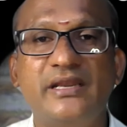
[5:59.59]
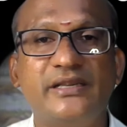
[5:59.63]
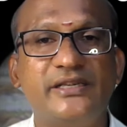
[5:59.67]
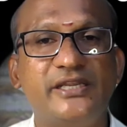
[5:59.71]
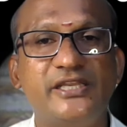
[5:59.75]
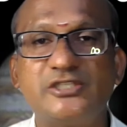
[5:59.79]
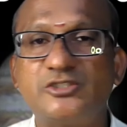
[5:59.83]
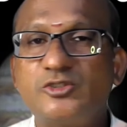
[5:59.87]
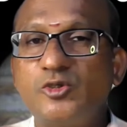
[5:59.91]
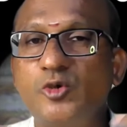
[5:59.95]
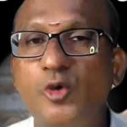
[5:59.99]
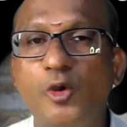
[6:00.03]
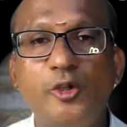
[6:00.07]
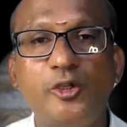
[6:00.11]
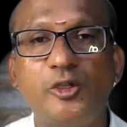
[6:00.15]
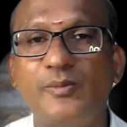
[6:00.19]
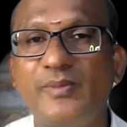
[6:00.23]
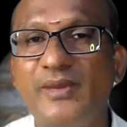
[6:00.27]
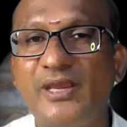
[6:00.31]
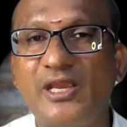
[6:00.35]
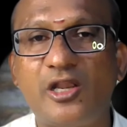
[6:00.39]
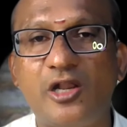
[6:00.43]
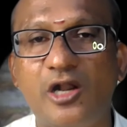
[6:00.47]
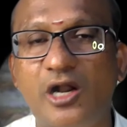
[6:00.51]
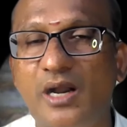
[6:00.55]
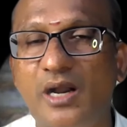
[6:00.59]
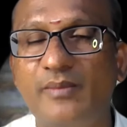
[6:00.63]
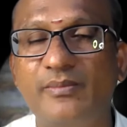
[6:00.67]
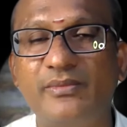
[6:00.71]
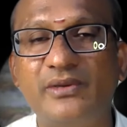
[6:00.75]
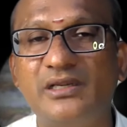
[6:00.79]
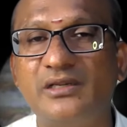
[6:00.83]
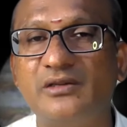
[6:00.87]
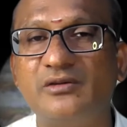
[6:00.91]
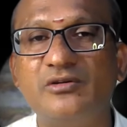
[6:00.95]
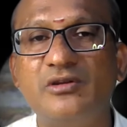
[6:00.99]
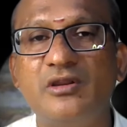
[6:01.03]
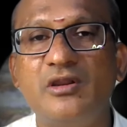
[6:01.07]
it is going to be
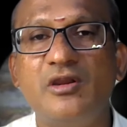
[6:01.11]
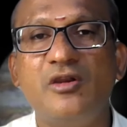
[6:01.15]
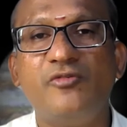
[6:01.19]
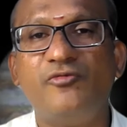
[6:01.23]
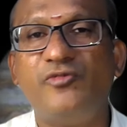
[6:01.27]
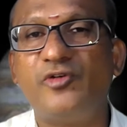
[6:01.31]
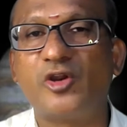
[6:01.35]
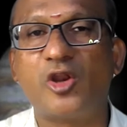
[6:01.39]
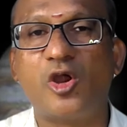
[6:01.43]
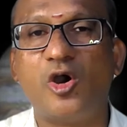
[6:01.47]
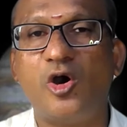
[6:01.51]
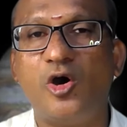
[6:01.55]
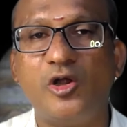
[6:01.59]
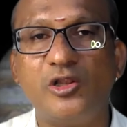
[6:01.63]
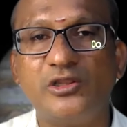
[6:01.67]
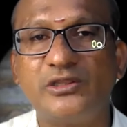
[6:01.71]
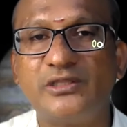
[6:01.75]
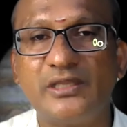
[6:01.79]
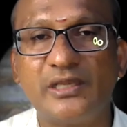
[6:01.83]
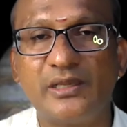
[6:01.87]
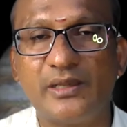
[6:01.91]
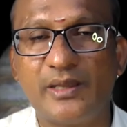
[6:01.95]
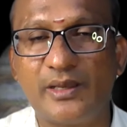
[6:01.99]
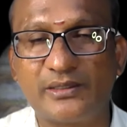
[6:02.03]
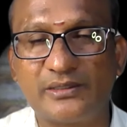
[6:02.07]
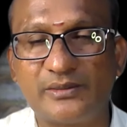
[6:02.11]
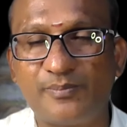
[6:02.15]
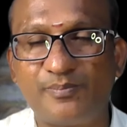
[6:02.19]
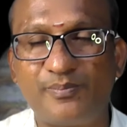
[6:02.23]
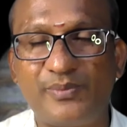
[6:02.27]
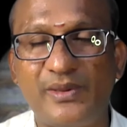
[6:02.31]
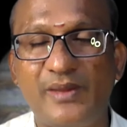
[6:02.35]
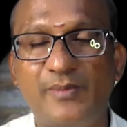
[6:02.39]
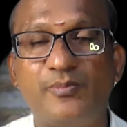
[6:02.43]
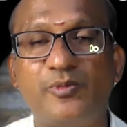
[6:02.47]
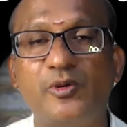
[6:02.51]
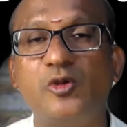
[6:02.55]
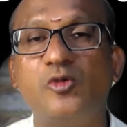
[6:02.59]
common for all the
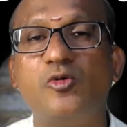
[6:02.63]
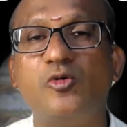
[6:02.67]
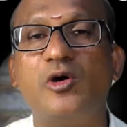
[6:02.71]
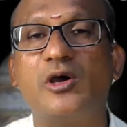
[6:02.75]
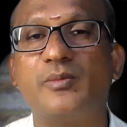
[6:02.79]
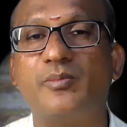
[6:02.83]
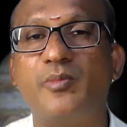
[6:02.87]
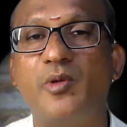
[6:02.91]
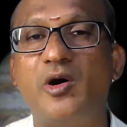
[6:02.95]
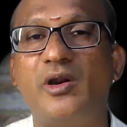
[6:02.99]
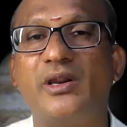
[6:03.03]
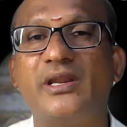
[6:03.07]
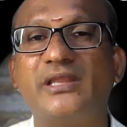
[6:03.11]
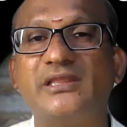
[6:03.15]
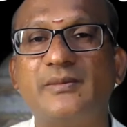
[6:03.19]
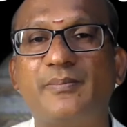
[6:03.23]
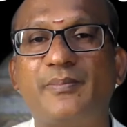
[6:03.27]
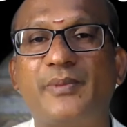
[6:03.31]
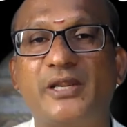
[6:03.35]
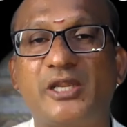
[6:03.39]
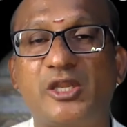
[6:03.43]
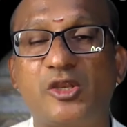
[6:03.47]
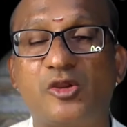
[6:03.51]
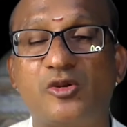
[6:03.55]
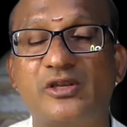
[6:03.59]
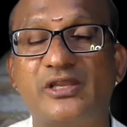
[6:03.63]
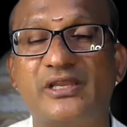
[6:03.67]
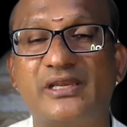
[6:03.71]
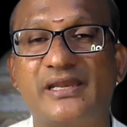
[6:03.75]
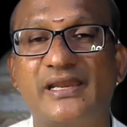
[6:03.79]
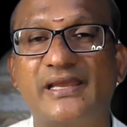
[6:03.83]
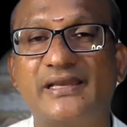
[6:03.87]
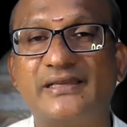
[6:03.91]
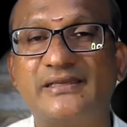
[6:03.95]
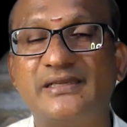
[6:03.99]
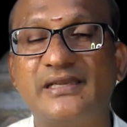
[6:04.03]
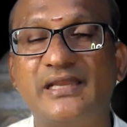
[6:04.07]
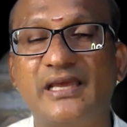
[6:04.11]
people who are born in the particular
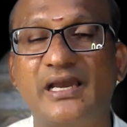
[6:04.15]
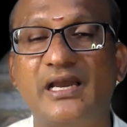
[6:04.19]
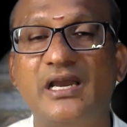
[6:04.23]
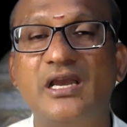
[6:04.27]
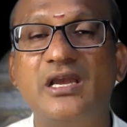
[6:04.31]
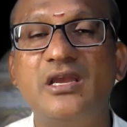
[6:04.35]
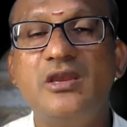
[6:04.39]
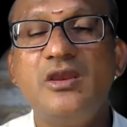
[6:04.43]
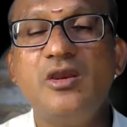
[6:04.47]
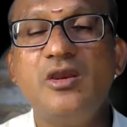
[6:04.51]
lagna.